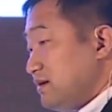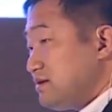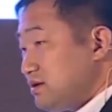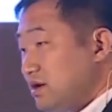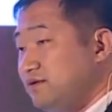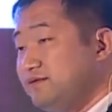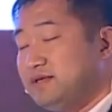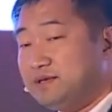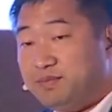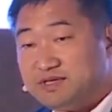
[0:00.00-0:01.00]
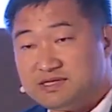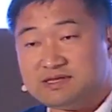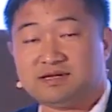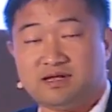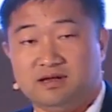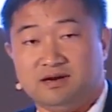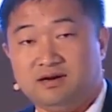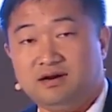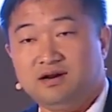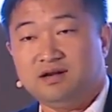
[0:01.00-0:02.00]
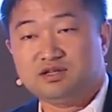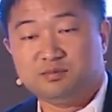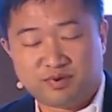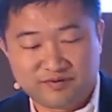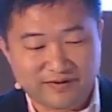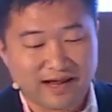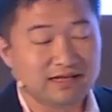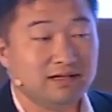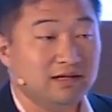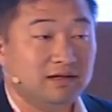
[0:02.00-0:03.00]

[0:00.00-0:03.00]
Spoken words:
serve the business here to provide